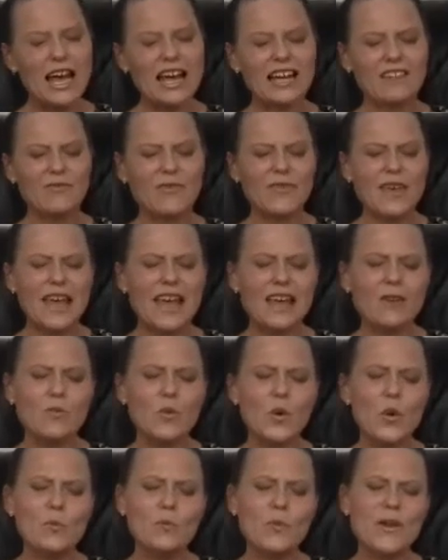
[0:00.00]
And they
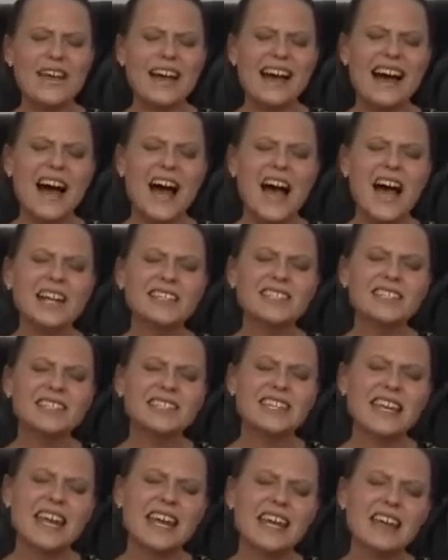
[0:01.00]
will be
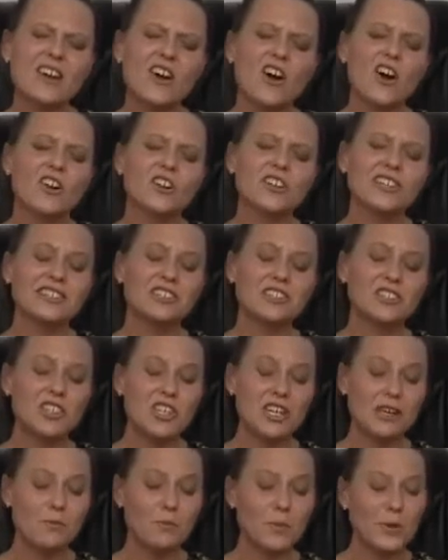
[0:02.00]
asking on a
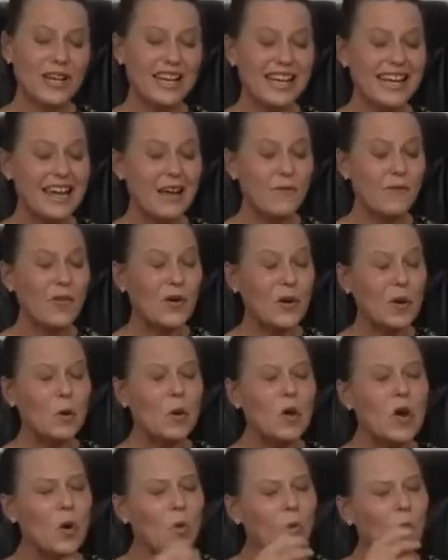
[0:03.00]
deeper
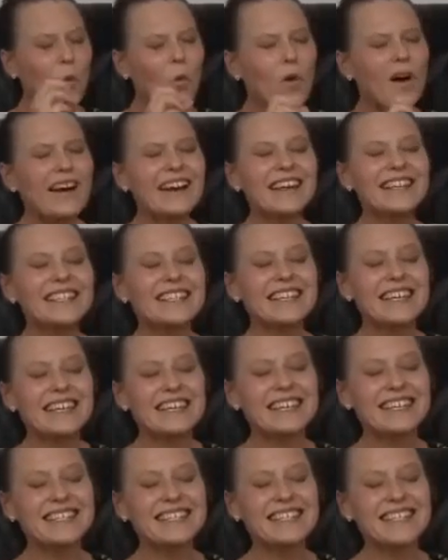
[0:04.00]
level, what
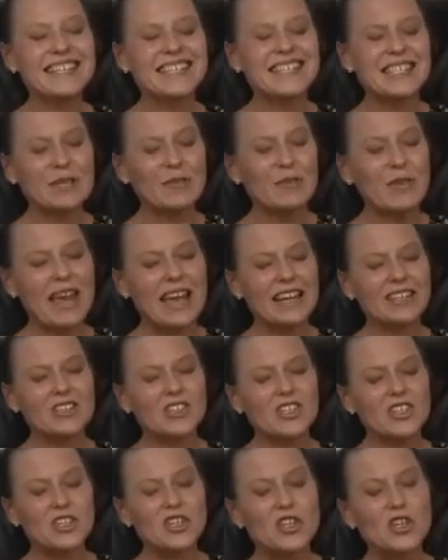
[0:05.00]
is it
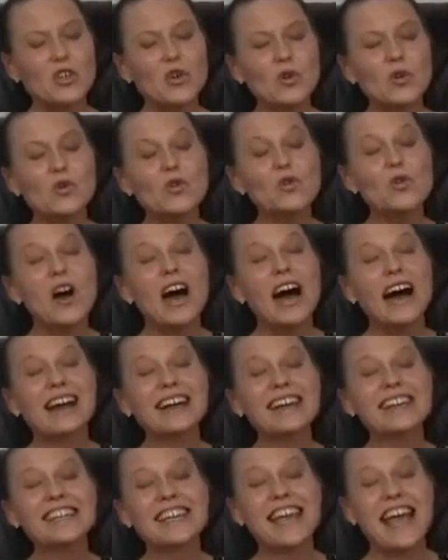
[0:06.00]
that you
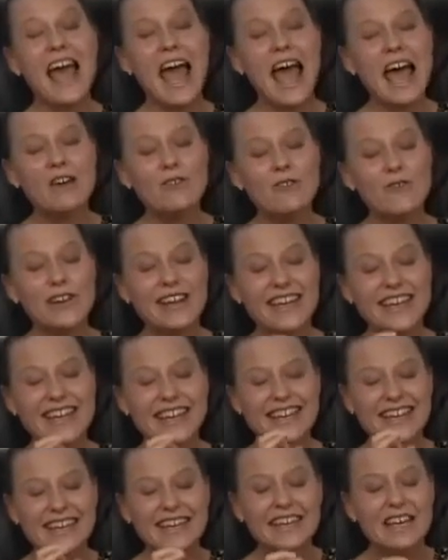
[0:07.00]
are
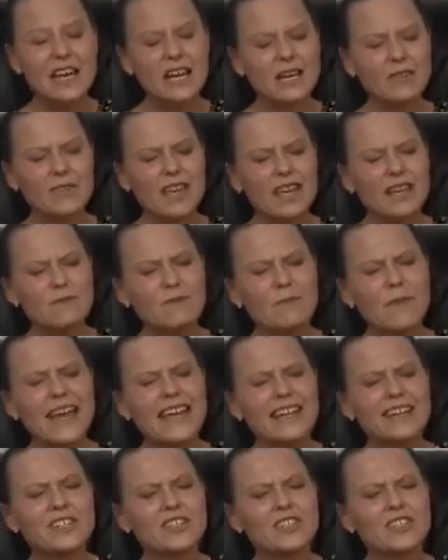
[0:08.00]
carrying that
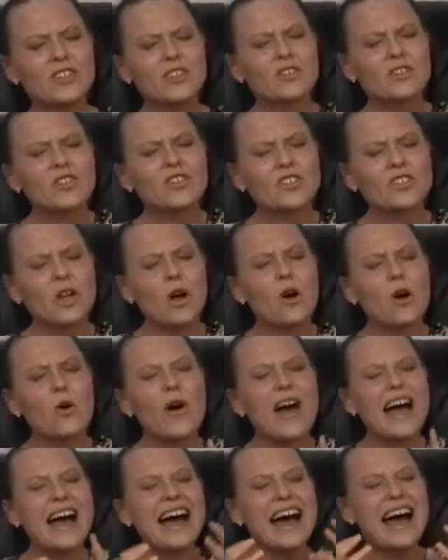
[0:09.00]
makes you
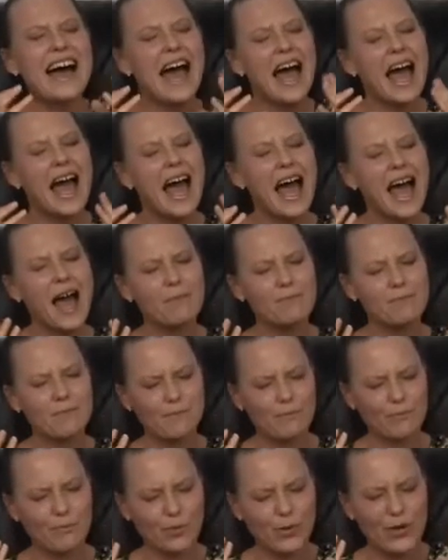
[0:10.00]
so
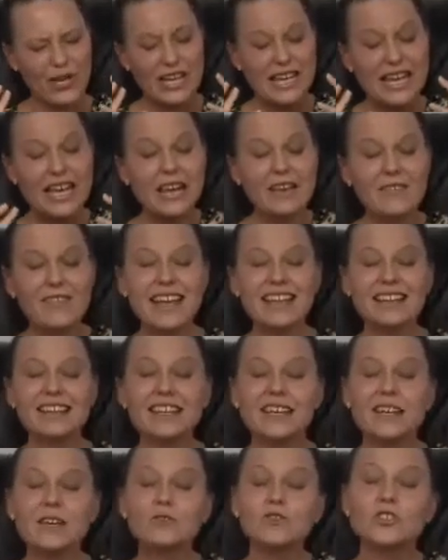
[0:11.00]
happy, that
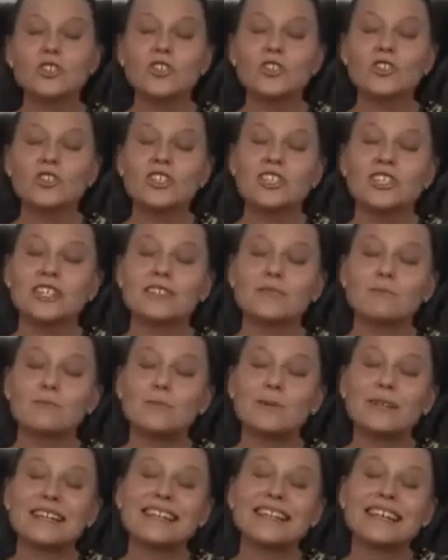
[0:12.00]
gives you
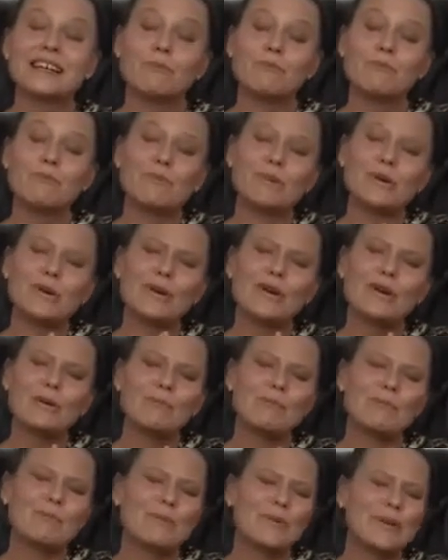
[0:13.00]
deeper
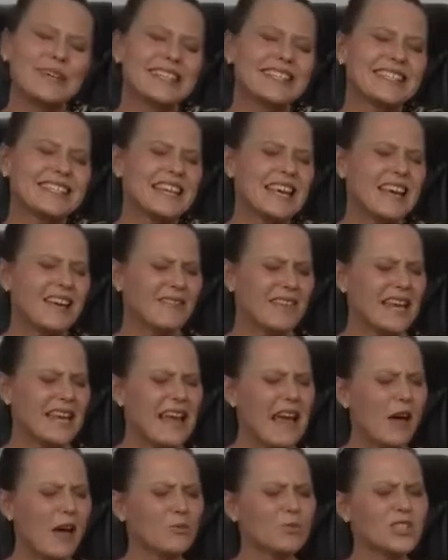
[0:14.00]
purpose, that
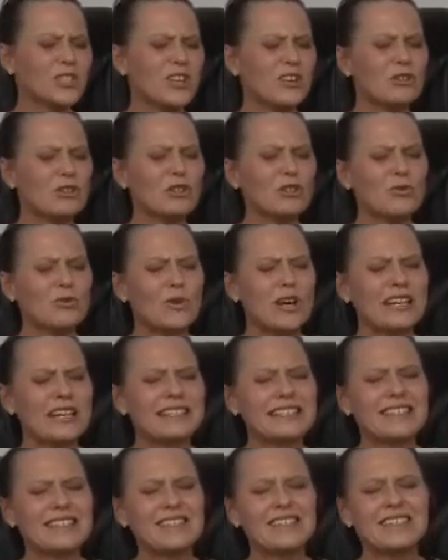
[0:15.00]
helps you to
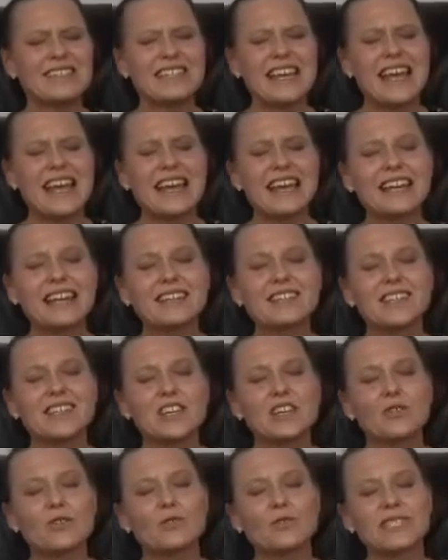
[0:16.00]

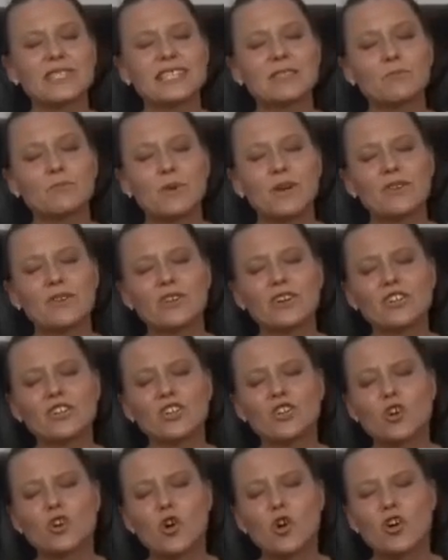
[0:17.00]
understand your
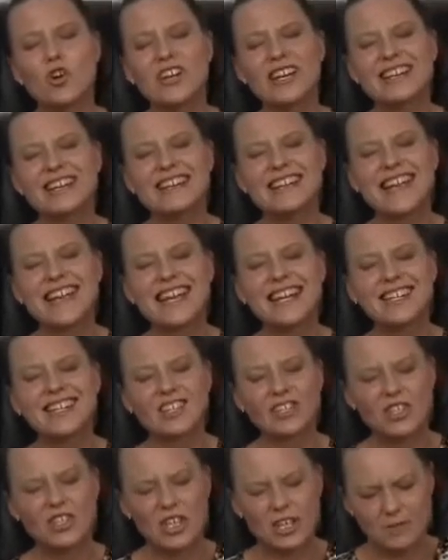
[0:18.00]
spiritual
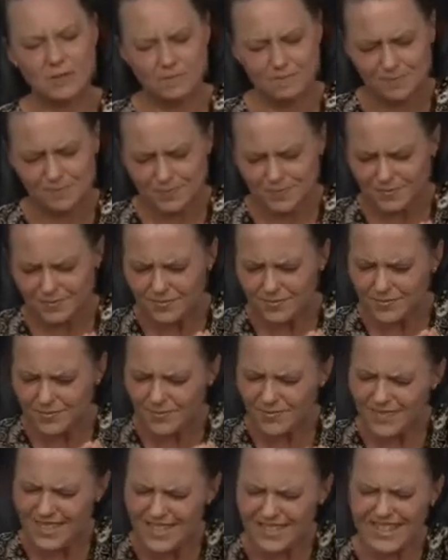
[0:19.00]
connection,
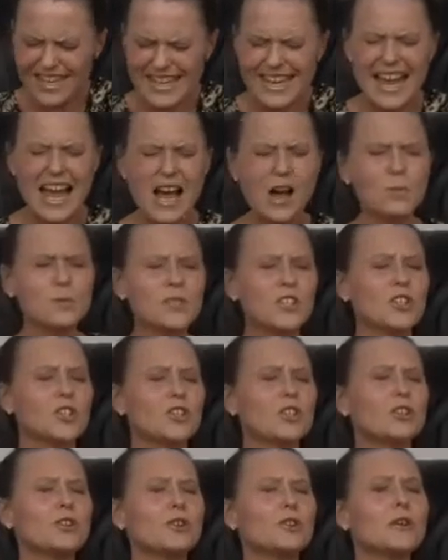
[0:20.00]
that helps
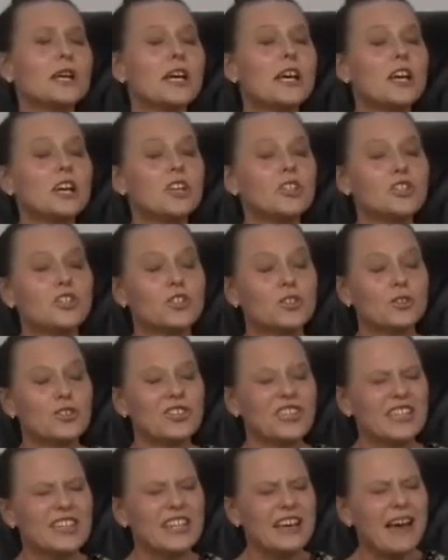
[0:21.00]
you
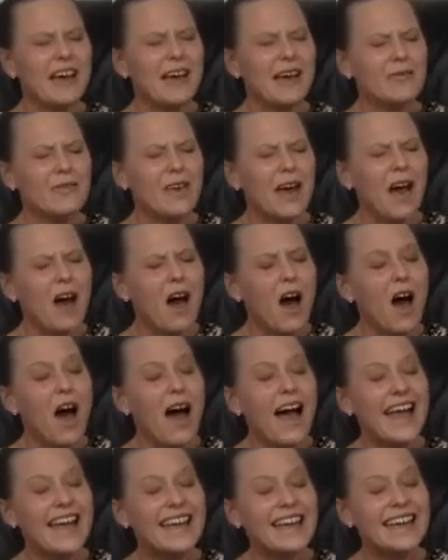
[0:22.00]
to gather
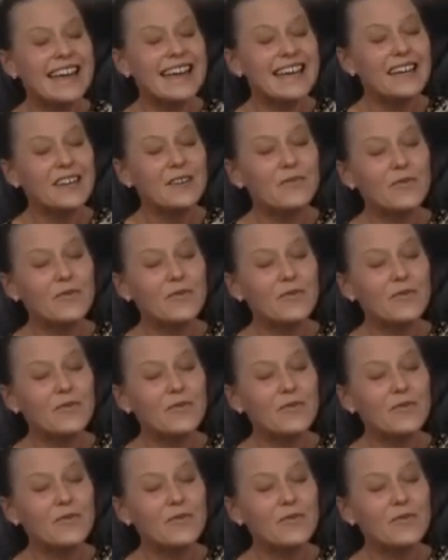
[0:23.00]
higher